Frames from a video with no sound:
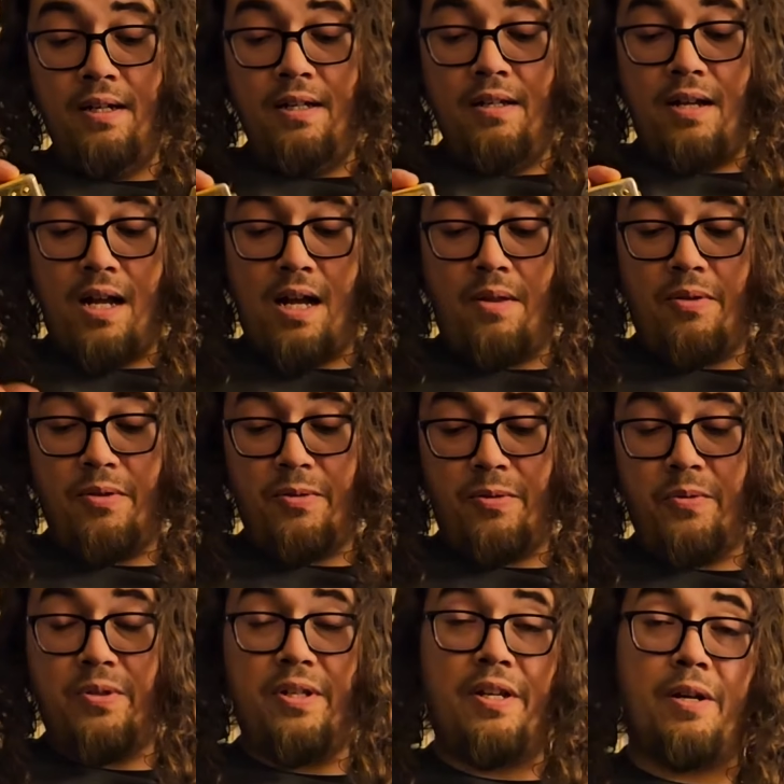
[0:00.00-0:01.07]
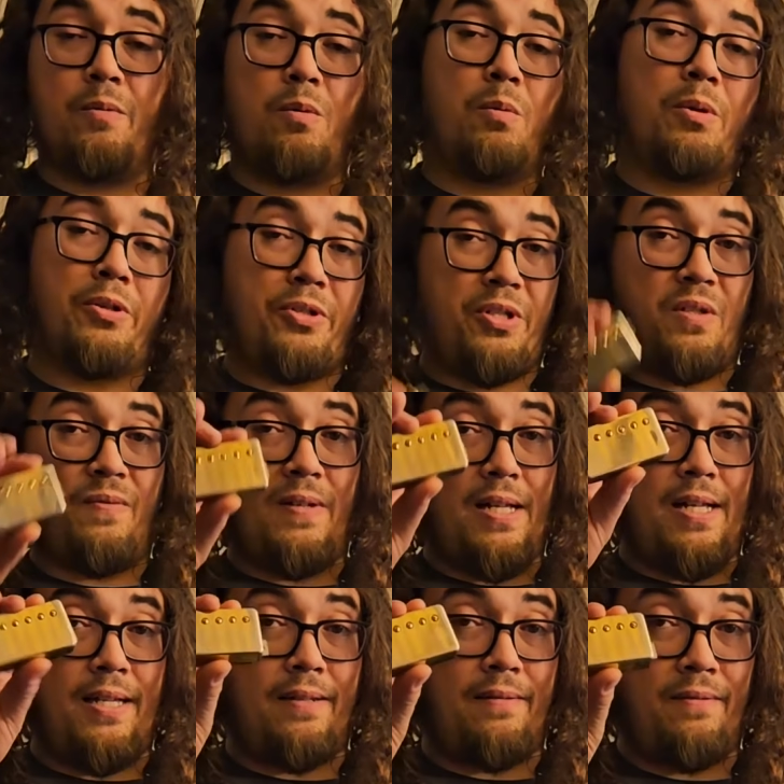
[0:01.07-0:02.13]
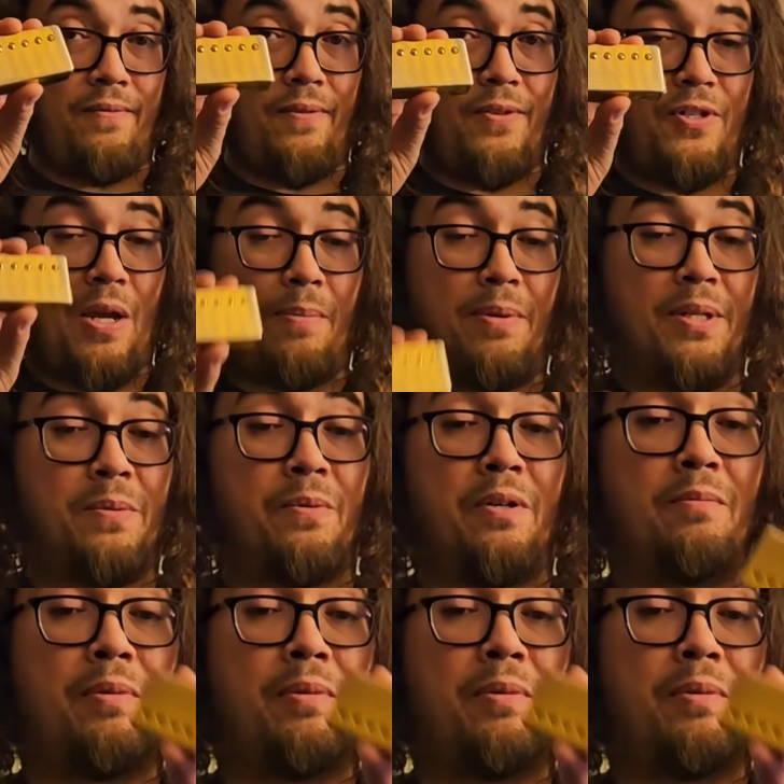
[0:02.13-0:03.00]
The screws in here will work just fine for the Japanese one,